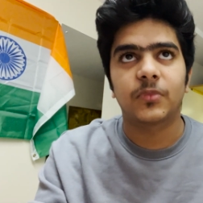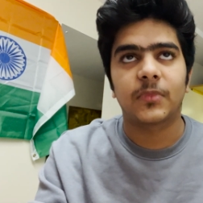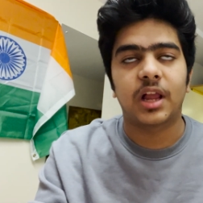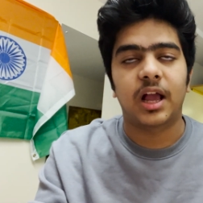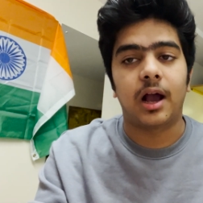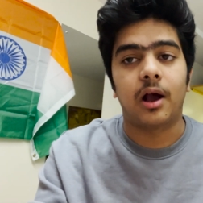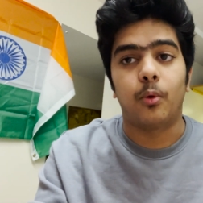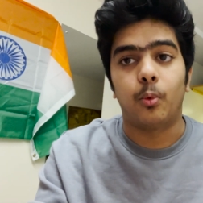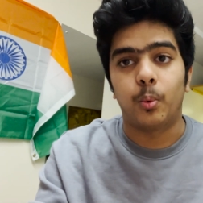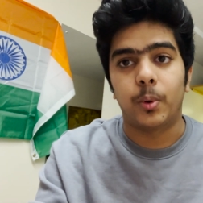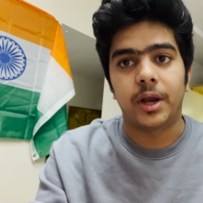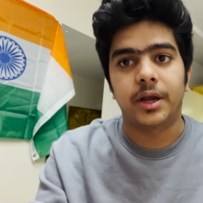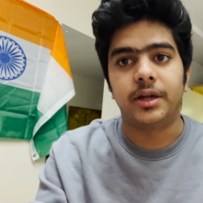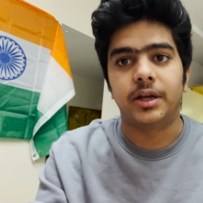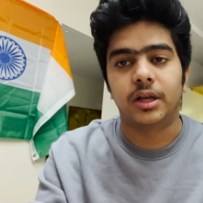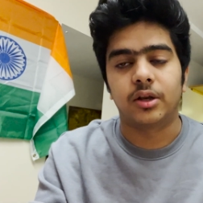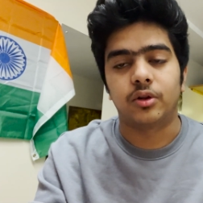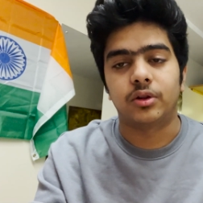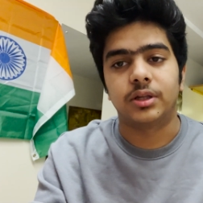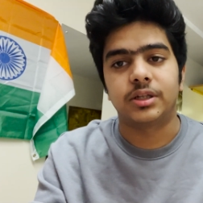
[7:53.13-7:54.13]
how we had
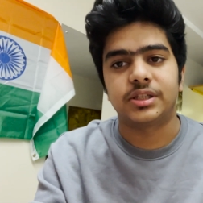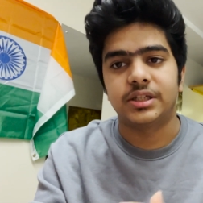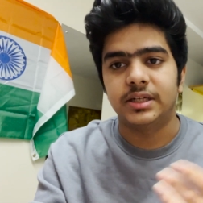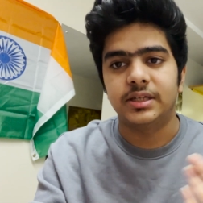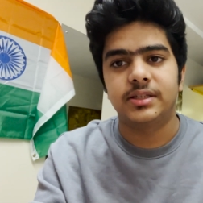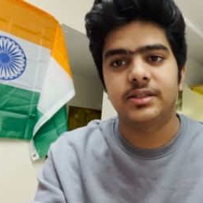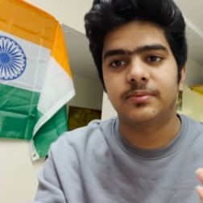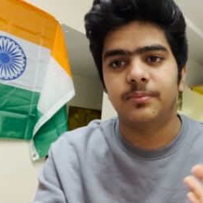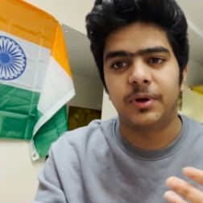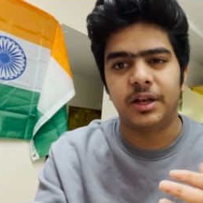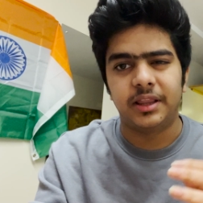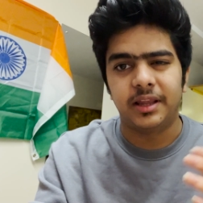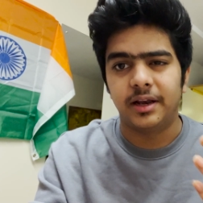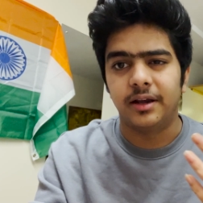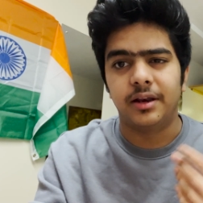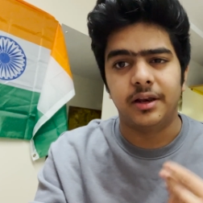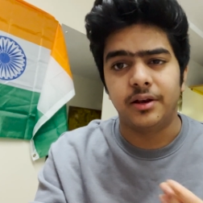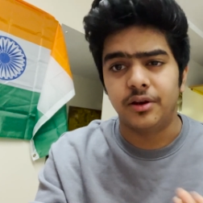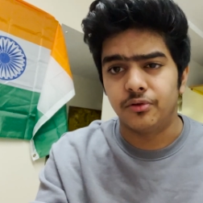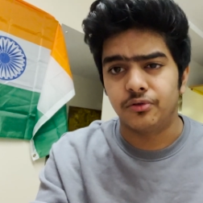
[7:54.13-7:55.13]
done on the sheets, but they
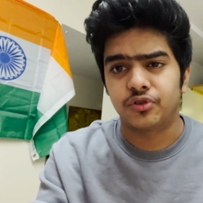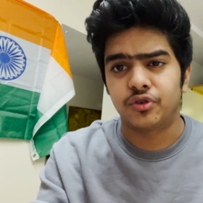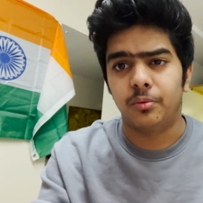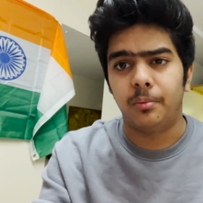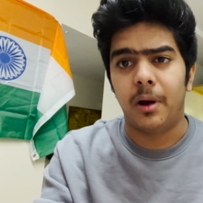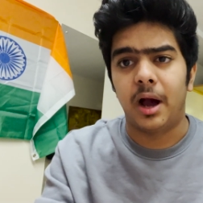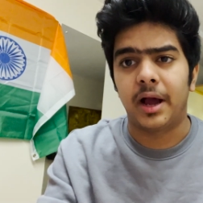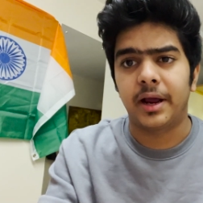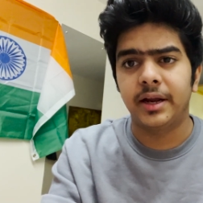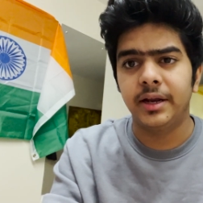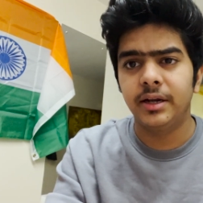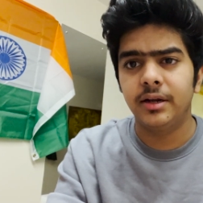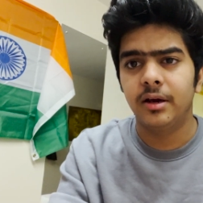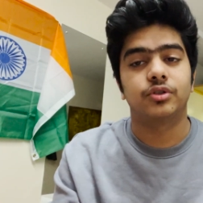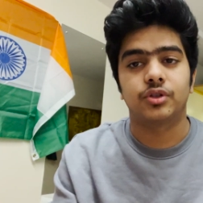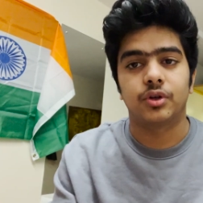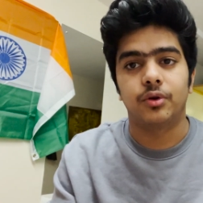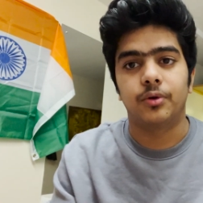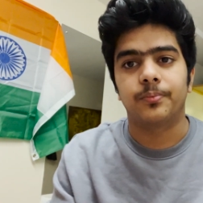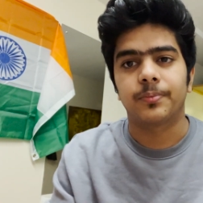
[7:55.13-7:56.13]
didn't used to mark it.
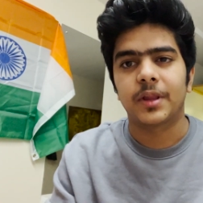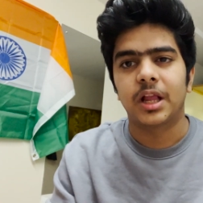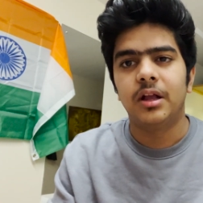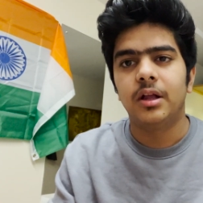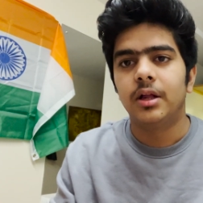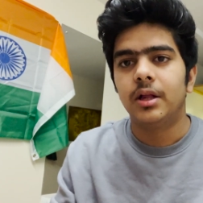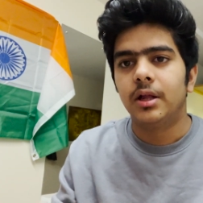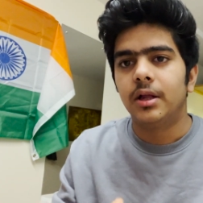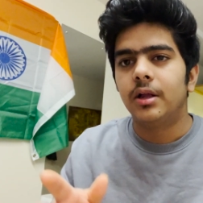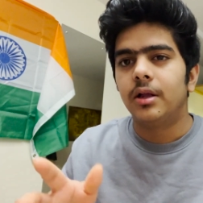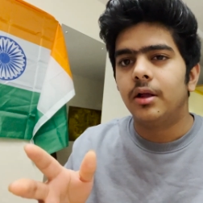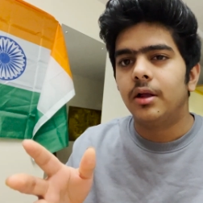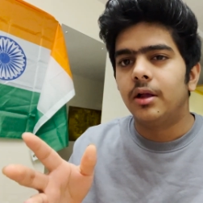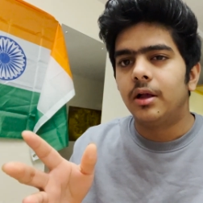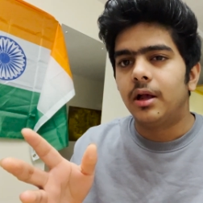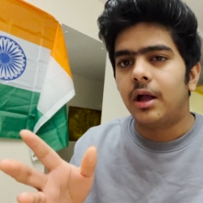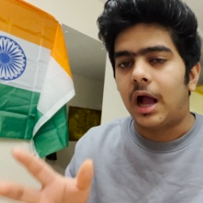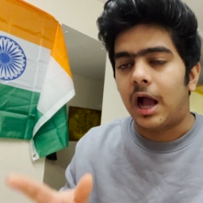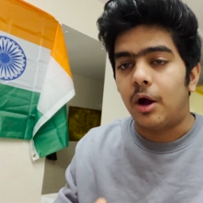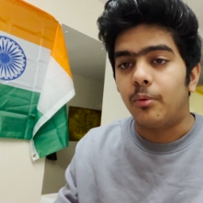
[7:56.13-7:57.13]
So
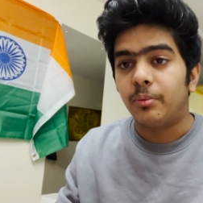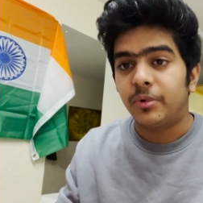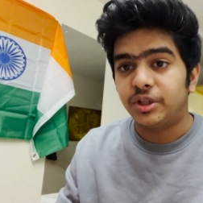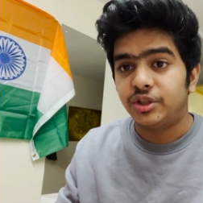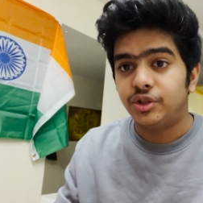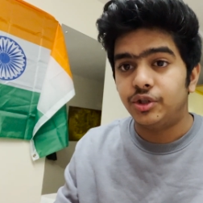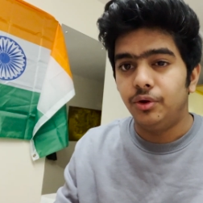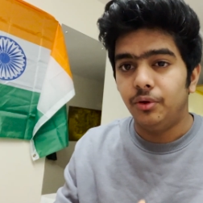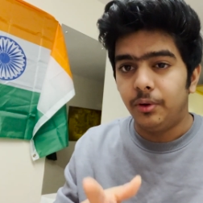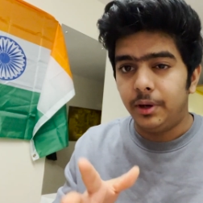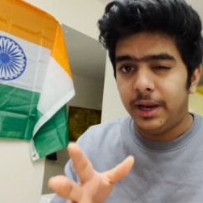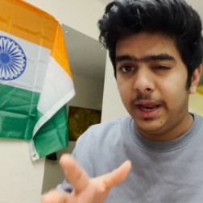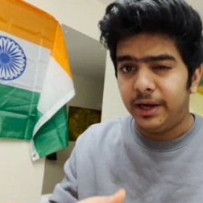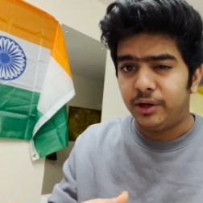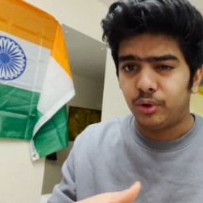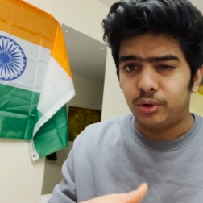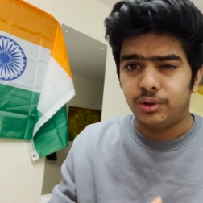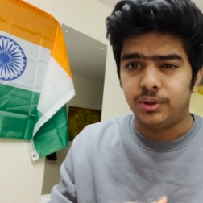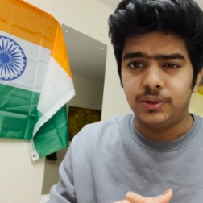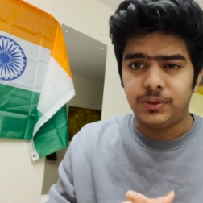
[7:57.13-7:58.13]
how much you
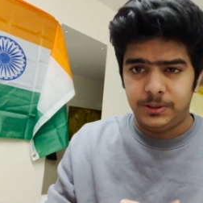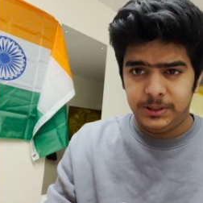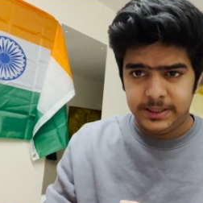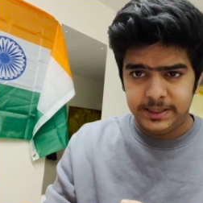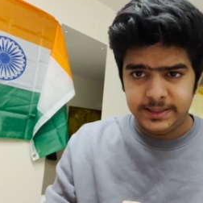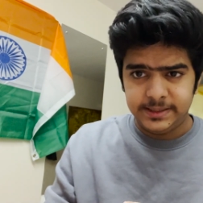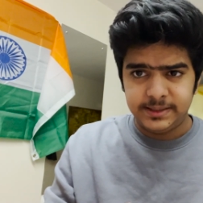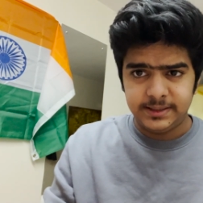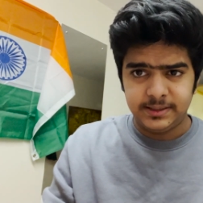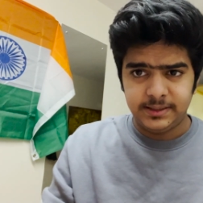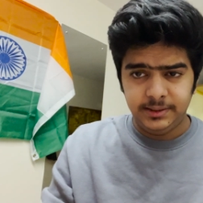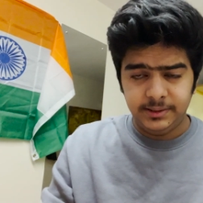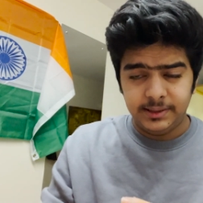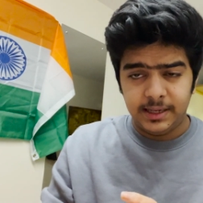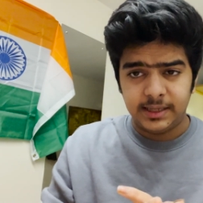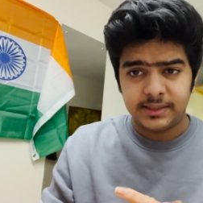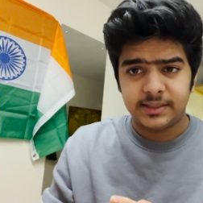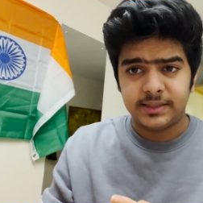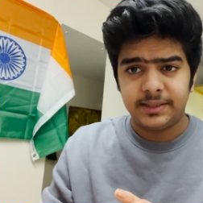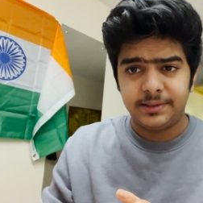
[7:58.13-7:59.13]
get on the sheets
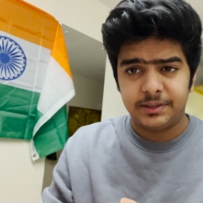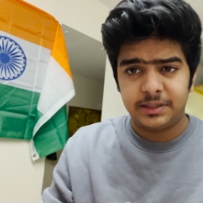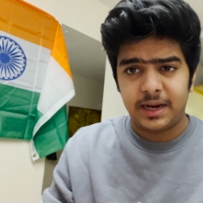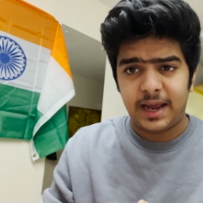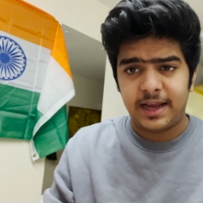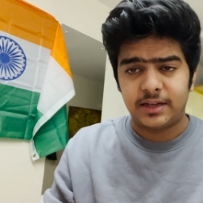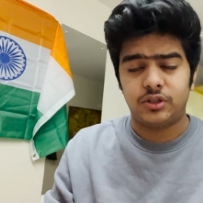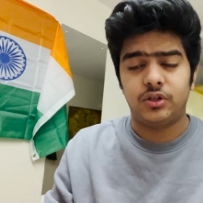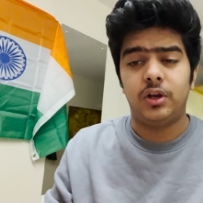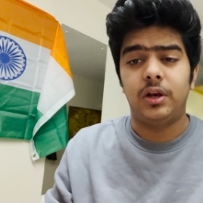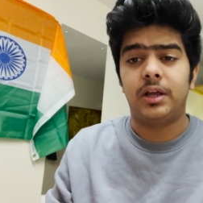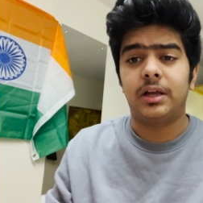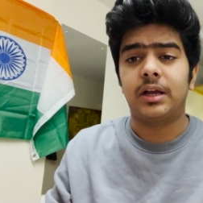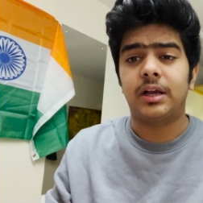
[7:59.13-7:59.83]
doesn't actually